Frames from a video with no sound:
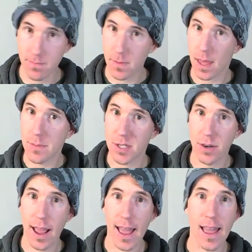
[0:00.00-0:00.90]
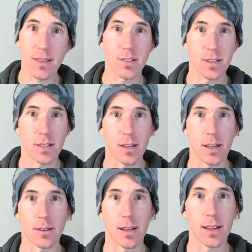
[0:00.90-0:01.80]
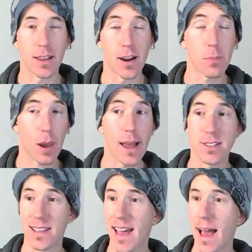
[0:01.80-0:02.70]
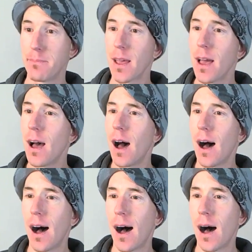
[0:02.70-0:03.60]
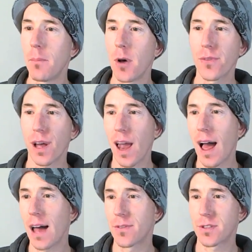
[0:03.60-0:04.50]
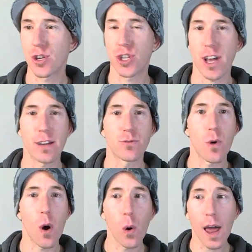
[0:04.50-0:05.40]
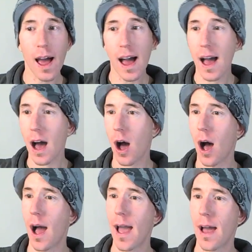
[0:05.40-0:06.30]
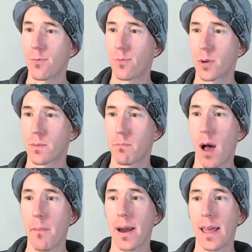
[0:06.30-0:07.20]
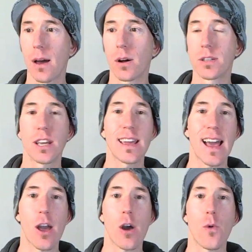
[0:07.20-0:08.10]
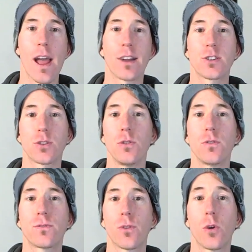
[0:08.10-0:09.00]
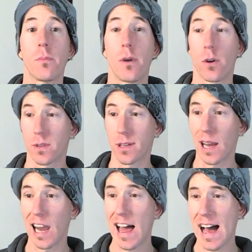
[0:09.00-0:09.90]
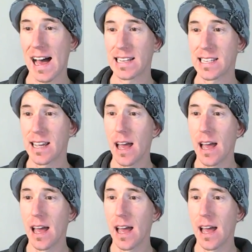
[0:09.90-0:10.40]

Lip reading: keeps on hands and plays to that. Melvin Gillard versus Shane Roller. I have put my money on TKO round 2 for Melvin Gillard.